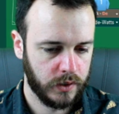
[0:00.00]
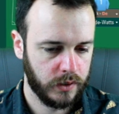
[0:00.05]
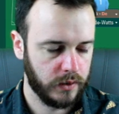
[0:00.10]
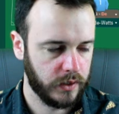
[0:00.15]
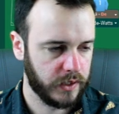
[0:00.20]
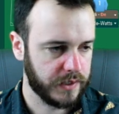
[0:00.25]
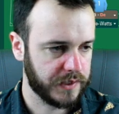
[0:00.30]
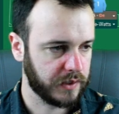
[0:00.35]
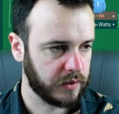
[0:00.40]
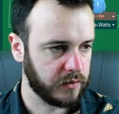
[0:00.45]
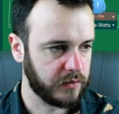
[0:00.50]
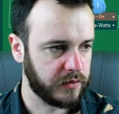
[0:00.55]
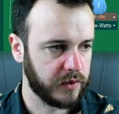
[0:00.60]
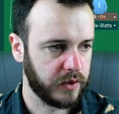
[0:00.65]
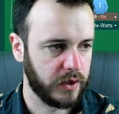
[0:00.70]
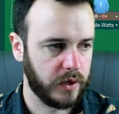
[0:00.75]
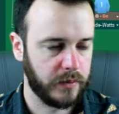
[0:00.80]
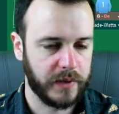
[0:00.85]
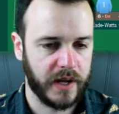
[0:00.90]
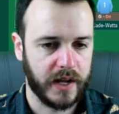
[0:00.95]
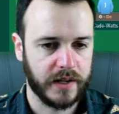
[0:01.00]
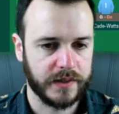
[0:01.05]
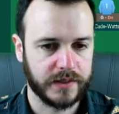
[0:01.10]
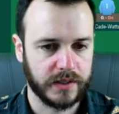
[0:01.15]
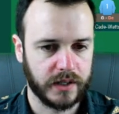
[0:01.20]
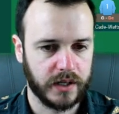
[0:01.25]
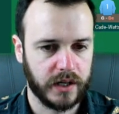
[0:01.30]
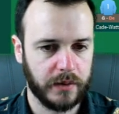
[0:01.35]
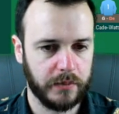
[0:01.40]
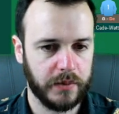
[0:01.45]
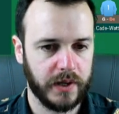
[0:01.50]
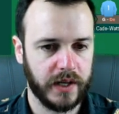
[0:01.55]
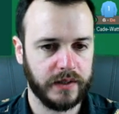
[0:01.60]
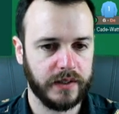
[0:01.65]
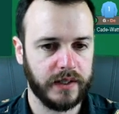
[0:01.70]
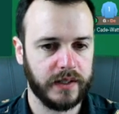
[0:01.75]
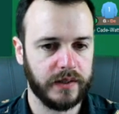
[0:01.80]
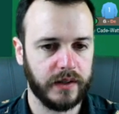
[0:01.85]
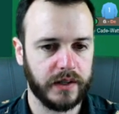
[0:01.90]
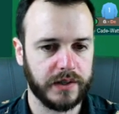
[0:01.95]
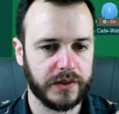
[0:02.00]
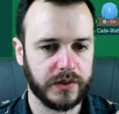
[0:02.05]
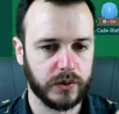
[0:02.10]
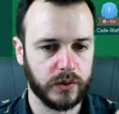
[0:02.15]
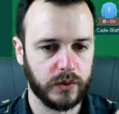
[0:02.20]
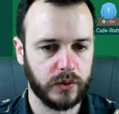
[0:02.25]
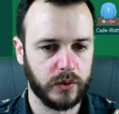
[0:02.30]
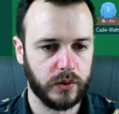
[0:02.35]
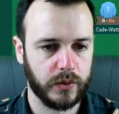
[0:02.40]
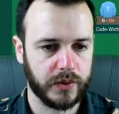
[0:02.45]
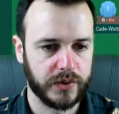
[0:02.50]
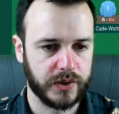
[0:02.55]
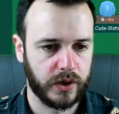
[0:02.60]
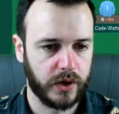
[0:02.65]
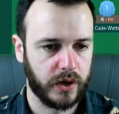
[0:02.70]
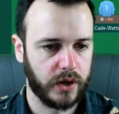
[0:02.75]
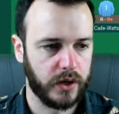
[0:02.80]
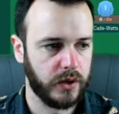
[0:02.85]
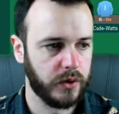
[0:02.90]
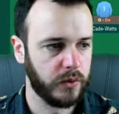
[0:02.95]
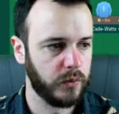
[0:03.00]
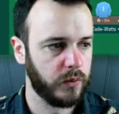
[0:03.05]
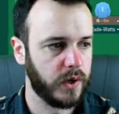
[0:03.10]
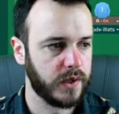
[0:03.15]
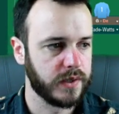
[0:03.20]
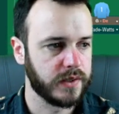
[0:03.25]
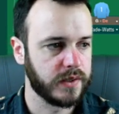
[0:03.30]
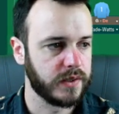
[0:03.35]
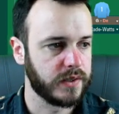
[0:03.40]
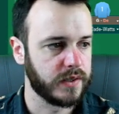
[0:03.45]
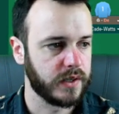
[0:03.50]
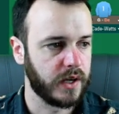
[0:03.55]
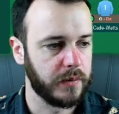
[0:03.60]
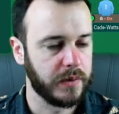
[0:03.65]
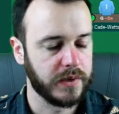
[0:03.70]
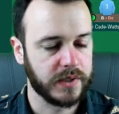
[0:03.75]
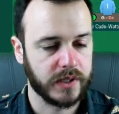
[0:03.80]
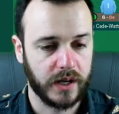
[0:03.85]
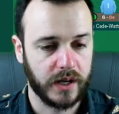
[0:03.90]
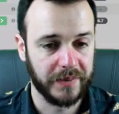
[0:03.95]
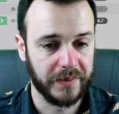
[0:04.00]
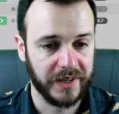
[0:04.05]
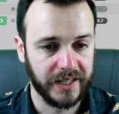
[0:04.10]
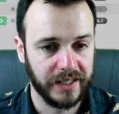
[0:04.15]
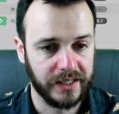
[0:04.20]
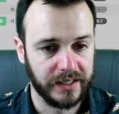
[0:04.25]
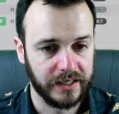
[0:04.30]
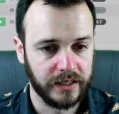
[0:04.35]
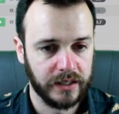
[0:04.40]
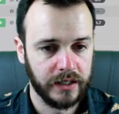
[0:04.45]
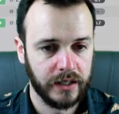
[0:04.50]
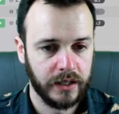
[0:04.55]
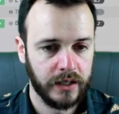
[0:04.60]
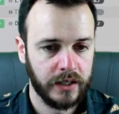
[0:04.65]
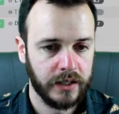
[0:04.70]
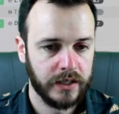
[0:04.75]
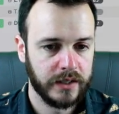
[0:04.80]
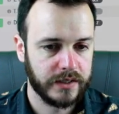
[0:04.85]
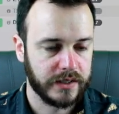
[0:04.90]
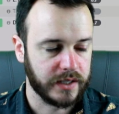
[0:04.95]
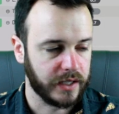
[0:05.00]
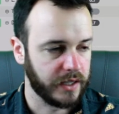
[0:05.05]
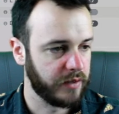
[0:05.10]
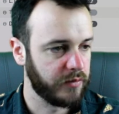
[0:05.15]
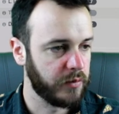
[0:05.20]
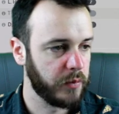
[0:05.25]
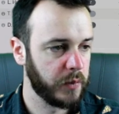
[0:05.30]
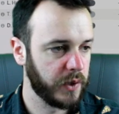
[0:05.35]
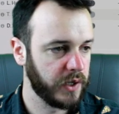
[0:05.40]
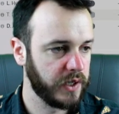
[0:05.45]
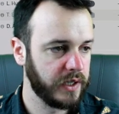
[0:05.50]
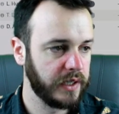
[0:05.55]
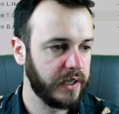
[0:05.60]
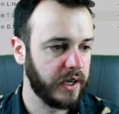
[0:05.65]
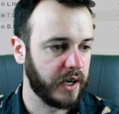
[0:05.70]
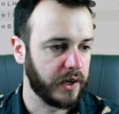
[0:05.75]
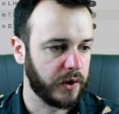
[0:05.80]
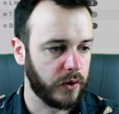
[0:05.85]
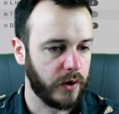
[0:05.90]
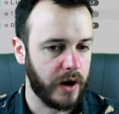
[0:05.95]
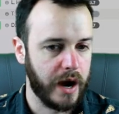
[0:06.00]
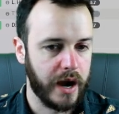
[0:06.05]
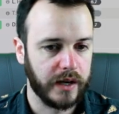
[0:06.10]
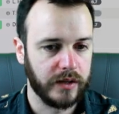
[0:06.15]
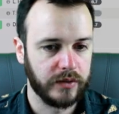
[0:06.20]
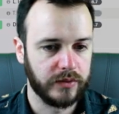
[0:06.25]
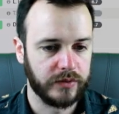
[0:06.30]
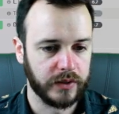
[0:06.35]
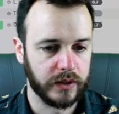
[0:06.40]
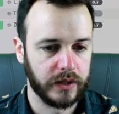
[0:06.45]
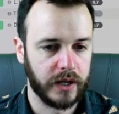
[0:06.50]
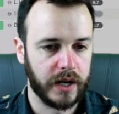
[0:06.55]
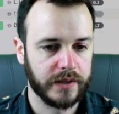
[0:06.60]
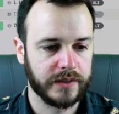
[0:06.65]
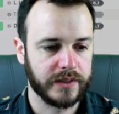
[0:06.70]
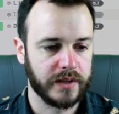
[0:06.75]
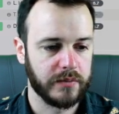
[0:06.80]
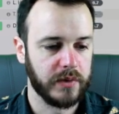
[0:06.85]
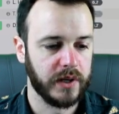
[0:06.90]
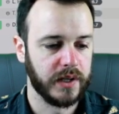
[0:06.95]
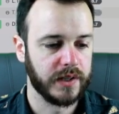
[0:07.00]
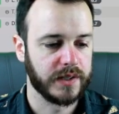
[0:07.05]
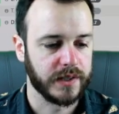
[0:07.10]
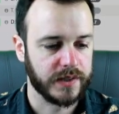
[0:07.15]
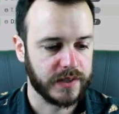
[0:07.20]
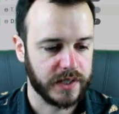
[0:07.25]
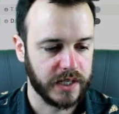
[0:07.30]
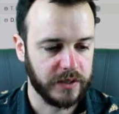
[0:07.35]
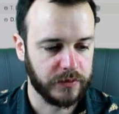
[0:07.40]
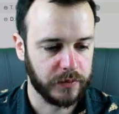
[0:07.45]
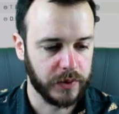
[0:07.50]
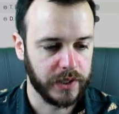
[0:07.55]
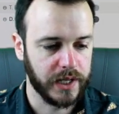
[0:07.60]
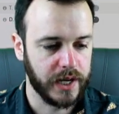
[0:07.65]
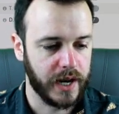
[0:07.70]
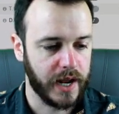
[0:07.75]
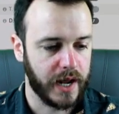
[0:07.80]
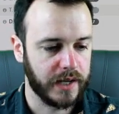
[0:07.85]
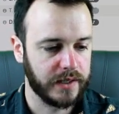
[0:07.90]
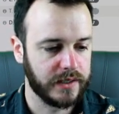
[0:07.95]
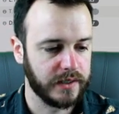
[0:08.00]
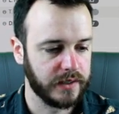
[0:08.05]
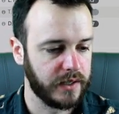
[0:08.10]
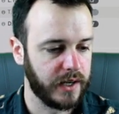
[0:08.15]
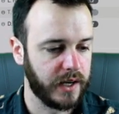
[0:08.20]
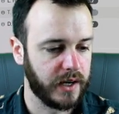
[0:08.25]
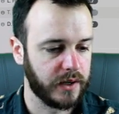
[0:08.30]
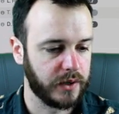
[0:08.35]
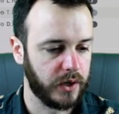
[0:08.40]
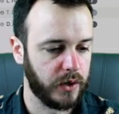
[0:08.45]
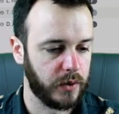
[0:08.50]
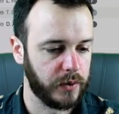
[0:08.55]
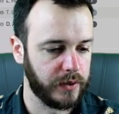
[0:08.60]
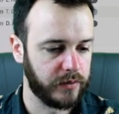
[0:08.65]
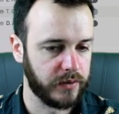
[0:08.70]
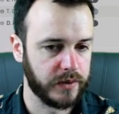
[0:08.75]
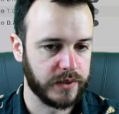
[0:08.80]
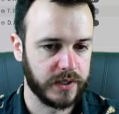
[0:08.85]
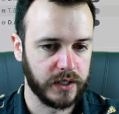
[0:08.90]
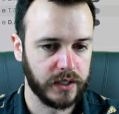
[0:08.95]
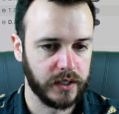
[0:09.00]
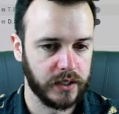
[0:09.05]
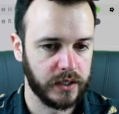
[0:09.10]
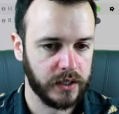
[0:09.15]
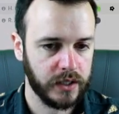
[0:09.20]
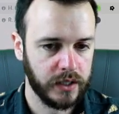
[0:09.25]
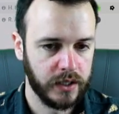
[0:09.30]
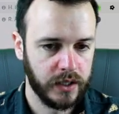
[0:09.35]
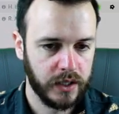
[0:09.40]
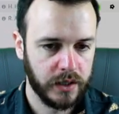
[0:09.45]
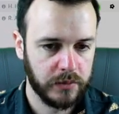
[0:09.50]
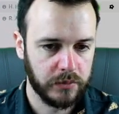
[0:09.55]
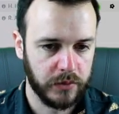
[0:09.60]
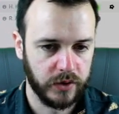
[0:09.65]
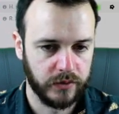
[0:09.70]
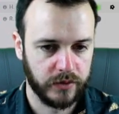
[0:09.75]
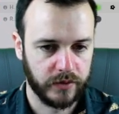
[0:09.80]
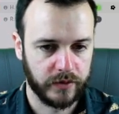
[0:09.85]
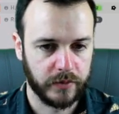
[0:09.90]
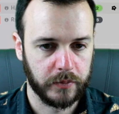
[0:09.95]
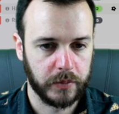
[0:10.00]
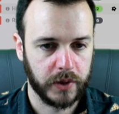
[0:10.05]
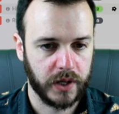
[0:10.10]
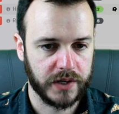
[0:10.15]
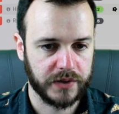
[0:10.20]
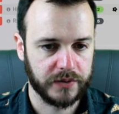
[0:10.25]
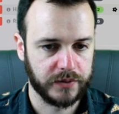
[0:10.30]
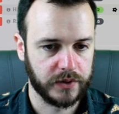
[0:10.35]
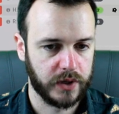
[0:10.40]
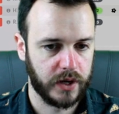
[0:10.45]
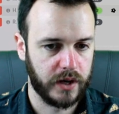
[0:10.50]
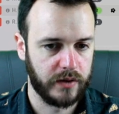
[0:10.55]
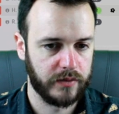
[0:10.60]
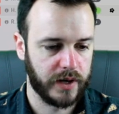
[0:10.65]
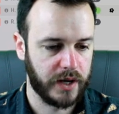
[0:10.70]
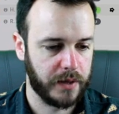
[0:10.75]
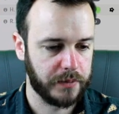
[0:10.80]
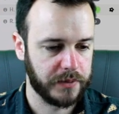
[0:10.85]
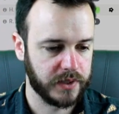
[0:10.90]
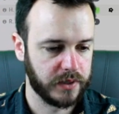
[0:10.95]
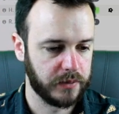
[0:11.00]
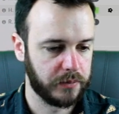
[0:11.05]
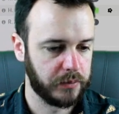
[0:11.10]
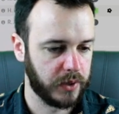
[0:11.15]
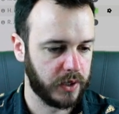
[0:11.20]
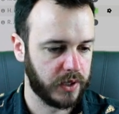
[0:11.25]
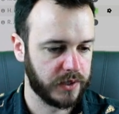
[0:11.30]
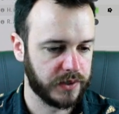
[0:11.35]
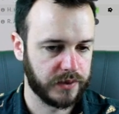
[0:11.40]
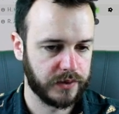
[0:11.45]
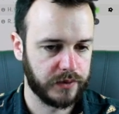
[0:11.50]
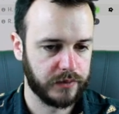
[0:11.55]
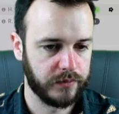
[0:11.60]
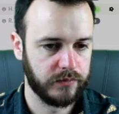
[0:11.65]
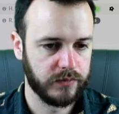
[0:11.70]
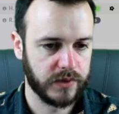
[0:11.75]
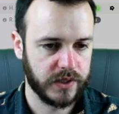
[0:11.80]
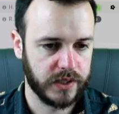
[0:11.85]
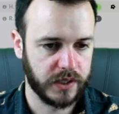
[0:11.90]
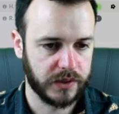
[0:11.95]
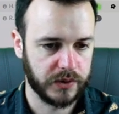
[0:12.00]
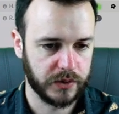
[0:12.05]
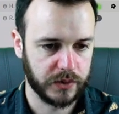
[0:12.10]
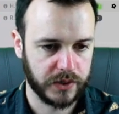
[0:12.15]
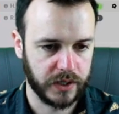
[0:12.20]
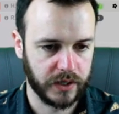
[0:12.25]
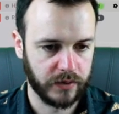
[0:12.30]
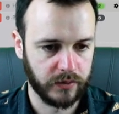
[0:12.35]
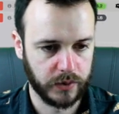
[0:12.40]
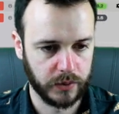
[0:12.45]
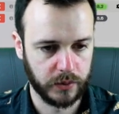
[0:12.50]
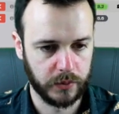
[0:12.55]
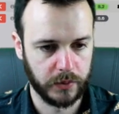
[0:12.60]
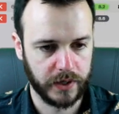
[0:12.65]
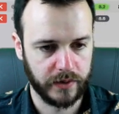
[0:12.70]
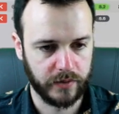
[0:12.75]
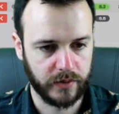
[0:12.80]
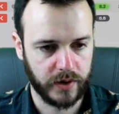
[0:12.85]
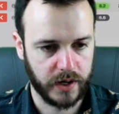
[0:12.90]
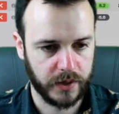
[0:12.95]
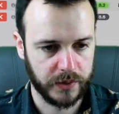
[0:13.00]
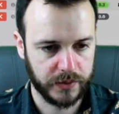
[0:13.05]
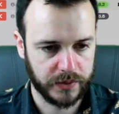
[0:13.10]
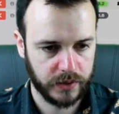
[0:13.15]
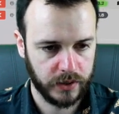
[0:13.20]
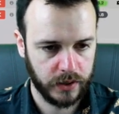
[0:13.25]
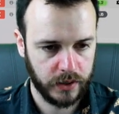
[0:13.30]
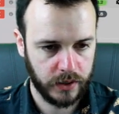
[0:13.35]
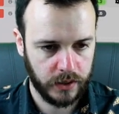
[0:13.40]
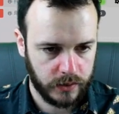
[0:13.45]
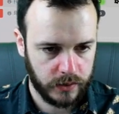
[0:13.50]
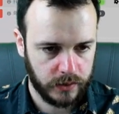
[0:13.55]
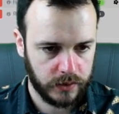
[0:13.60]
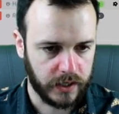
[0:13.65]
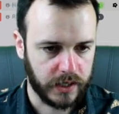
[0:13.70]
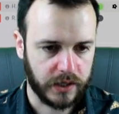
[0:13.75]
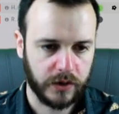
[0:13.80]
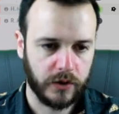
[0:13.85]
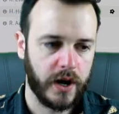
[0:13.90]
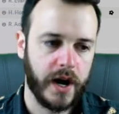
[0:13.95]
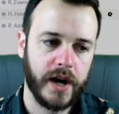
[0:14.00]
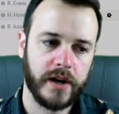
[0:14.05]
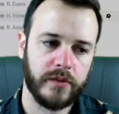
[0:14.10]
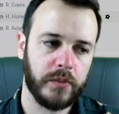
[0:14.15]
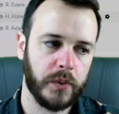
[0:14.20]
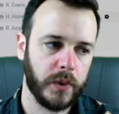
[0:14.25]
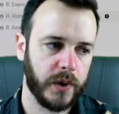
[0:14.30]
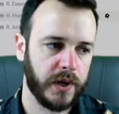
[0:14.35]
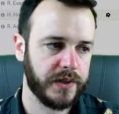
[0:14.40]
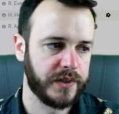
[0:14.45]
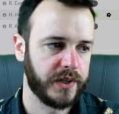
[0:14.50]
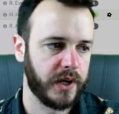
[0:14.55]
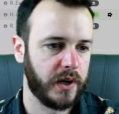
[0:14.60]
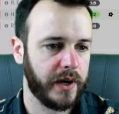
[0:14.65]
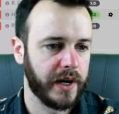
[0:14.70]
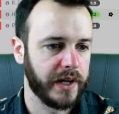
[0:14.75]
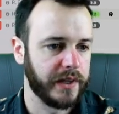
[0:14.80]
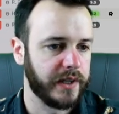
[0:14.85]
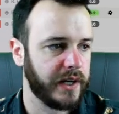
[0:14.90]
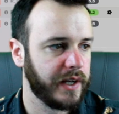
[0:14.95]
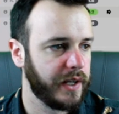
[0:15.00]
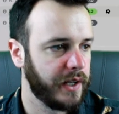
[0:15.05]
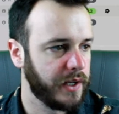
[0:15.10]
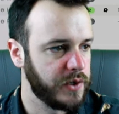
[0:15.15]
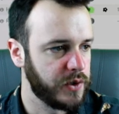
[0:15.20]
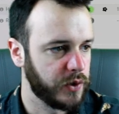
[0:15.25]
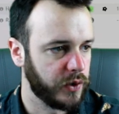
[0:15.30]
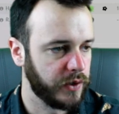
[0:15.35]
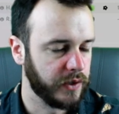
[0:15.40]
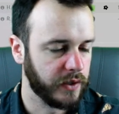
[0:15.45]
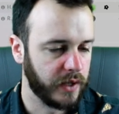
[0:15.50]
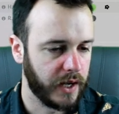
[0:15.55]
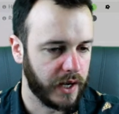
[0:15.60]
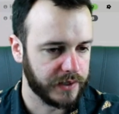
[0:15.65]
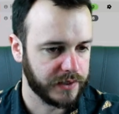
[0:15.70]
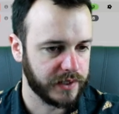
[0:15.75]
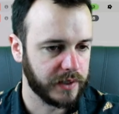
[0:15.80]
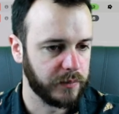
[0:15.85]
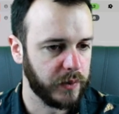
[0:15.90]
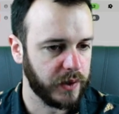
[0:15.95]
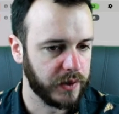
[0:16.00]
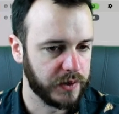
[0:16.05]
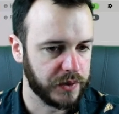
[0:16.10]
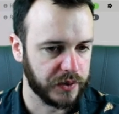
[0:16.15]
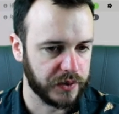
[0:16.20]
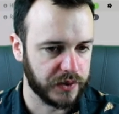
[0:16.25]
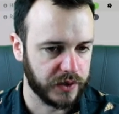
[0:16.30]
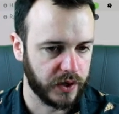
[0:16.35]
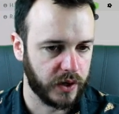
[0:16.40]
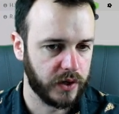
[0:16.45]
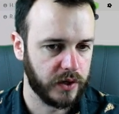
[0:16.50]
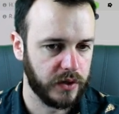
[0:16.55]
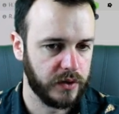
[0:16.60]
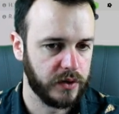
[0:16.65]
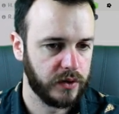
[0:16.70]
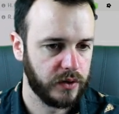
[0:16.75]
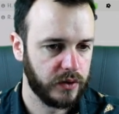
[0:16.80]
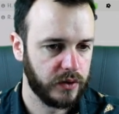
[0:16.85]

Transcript: Let's confirm that sub, and then let's also, once the sub has in, tell everybody to get creative for the last 10 minutes. Let's see if we can add to our goal difference here. Move it from +5 up to +6 or 7 or whatever else. Get creative, boys. Go out there. Enjoy the last 10 minutes or so.